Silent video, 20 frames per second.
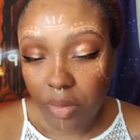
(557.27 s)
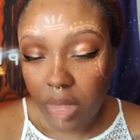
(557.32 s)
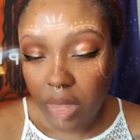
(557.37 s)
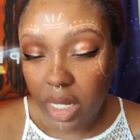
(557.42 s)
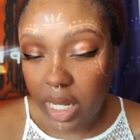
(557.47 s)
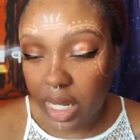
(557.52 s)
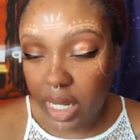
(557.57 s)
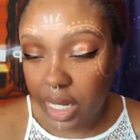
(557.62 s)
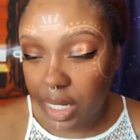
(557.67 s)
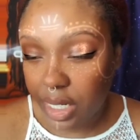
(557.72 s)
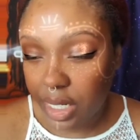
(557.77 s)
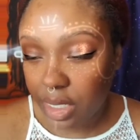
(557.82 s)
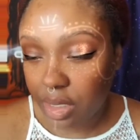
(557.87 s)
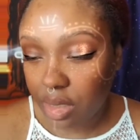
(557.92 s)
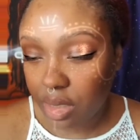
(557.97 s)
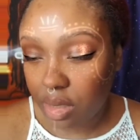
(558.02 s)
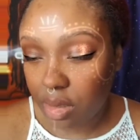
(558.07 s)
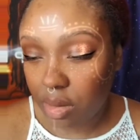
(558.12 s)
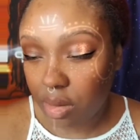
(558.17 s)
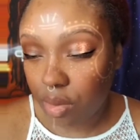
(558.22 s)

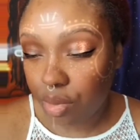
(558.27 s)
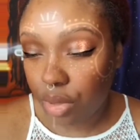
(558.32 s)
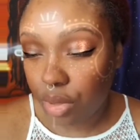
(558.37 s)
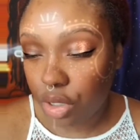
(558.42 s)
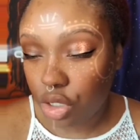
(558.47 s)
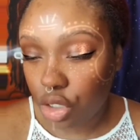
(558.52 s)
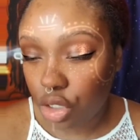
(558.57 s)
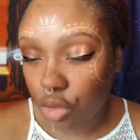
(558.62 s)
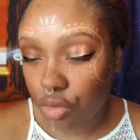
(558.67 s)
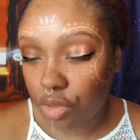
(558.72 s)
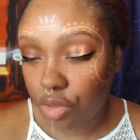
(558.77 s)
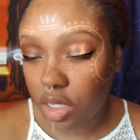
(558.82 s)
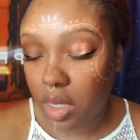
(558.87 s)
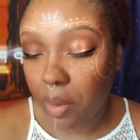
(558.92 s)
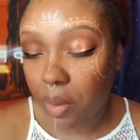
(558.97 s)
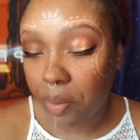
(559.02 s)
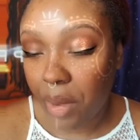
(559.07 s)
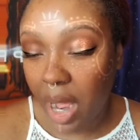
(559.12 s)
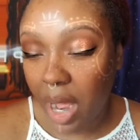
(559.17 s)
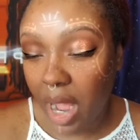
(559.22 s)
is
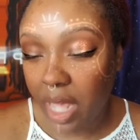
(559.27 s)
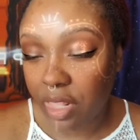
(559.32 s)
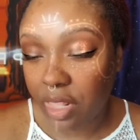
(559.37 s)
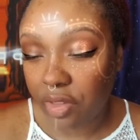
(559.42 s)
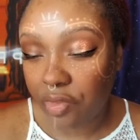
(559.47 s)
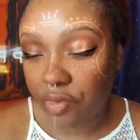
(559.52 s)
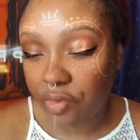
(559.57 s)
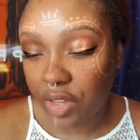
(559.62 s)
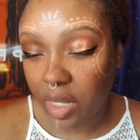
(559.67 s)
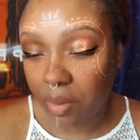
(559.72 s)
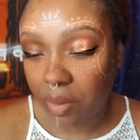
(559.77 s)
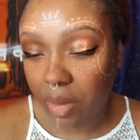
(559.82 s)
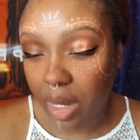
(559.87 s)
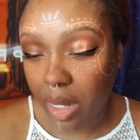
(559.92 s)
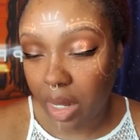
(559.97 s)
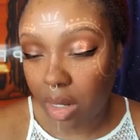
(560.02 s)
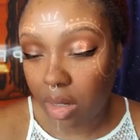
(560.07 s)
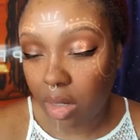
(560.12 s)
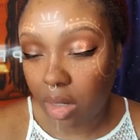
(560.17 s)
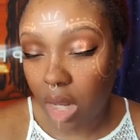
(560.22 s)
produced by the
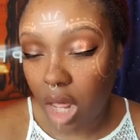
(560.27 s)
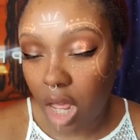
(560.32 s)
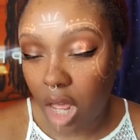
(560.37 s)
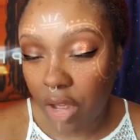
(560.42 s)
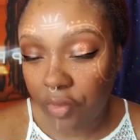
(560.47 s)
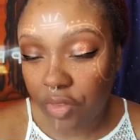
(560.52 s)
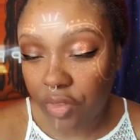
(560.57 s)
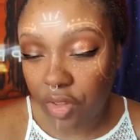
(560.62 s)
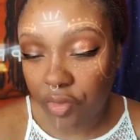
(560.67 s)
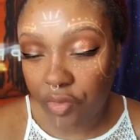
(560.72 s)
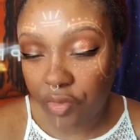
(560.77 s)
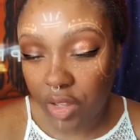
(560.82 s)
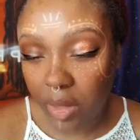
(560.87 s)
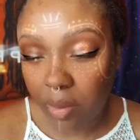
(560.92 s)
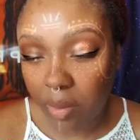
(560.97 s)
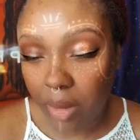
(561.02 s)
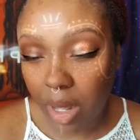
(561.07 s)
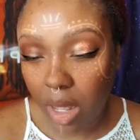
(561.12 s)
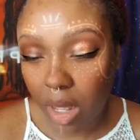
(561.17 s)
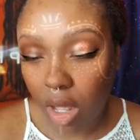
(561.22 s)
female, of the
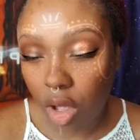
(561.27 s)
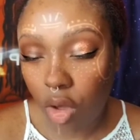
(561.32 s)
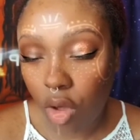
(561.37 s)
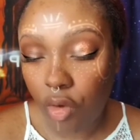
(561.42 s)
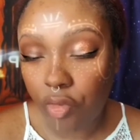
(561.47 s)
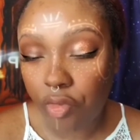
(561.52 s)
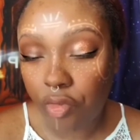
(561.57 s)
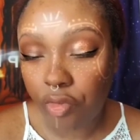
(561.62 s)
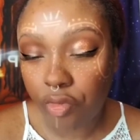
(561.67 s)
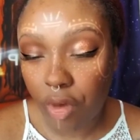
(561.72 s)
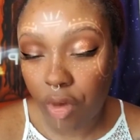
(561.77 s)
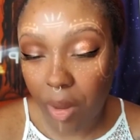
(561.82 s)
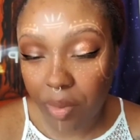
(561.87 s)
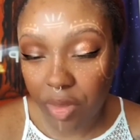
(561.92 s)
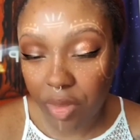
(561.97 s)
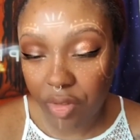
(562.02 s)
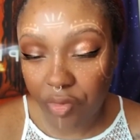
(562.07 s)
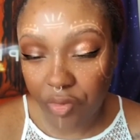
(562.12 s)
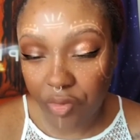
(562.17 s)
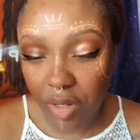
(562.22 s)
female,
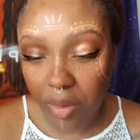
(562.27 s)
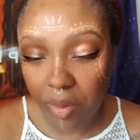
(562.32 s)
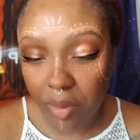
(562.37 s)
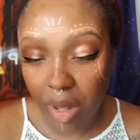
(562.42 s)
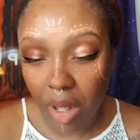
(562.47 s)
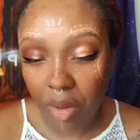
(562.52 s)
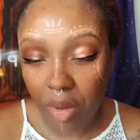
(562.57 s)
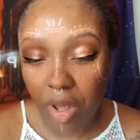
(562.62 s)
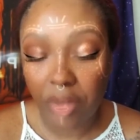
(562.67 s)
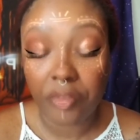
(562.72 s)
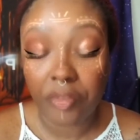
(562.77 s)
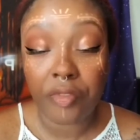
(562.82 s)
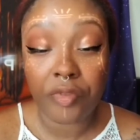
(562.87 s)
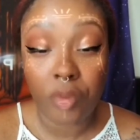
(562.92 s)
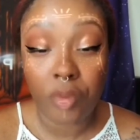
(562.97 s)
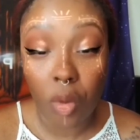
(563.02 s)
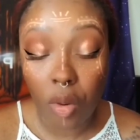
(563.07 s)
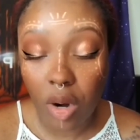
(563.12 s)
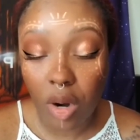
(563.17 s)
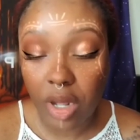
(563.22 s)
from the female, and
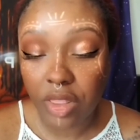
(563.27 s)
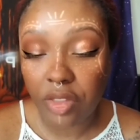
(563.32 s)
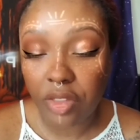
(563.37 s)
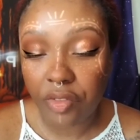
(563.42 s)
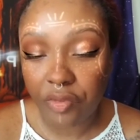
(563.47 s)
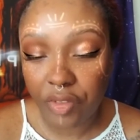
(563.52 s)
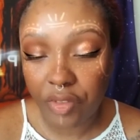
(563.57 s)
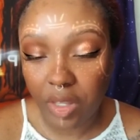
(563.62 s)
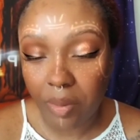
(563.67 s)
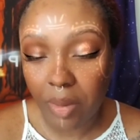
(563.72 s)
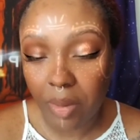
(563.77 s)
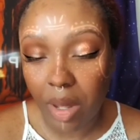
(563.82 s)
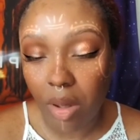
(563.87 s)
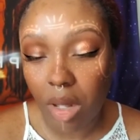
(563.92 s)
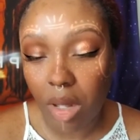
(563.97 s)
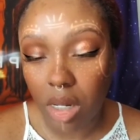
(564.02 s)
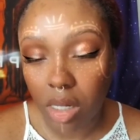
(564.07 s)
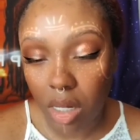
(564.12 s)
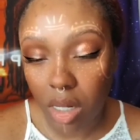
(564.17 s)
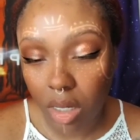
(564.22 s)
for the female
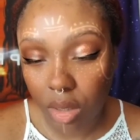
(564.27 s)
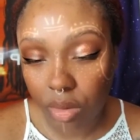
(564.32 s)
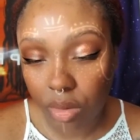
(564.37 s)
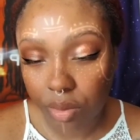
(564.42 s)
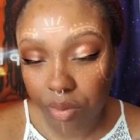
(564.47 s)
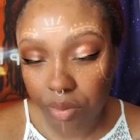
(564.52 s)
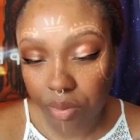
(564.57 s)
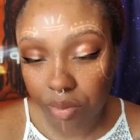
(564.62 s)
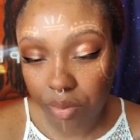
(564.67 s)
alone.